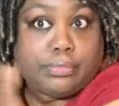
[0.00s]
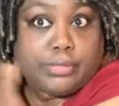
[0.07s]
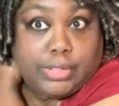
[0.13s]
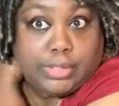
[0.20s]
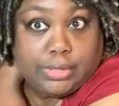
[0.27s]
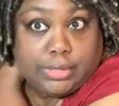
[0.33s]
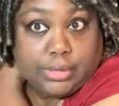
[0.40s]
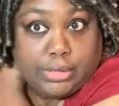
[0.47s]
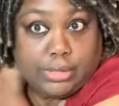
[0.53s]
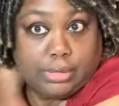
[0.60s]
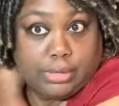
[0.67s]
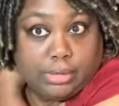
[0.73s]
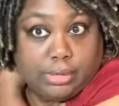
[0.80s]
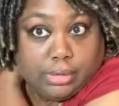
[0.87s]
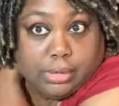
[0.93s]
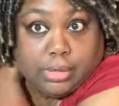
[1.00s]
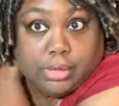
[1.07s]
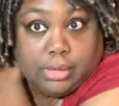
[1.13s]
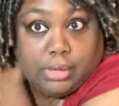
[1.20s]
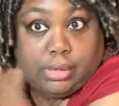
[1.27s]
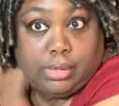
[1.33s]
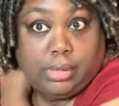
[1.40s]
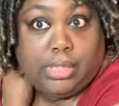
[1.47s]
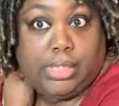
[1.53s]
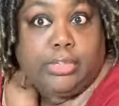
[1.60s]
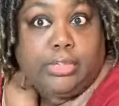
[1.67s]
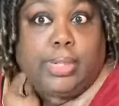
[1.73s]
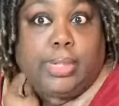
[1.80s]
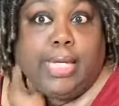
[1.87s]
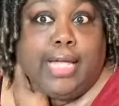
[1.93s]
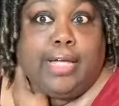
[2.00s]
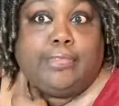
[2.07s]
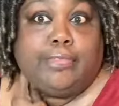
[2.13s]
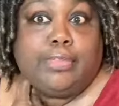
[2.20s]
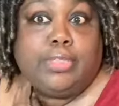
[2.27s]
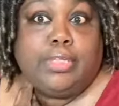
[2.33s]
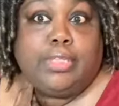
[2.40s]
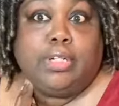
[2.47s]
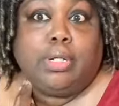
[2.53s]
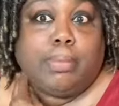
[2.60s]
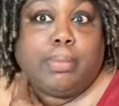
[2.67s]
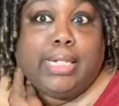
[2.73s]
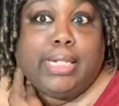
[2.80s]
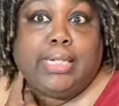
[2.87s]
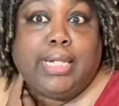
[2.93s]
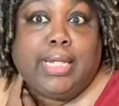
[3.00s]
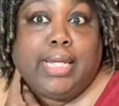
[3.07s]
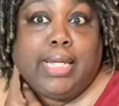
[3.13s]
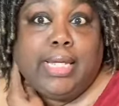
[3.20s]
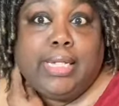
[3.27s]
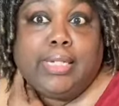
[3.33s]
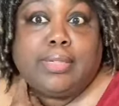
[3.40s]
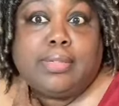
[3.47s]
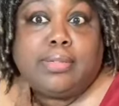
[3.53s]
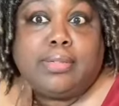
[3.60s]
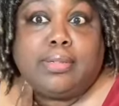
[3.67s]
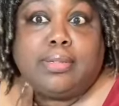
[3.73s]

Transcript: let's see. I know I have it on my neck.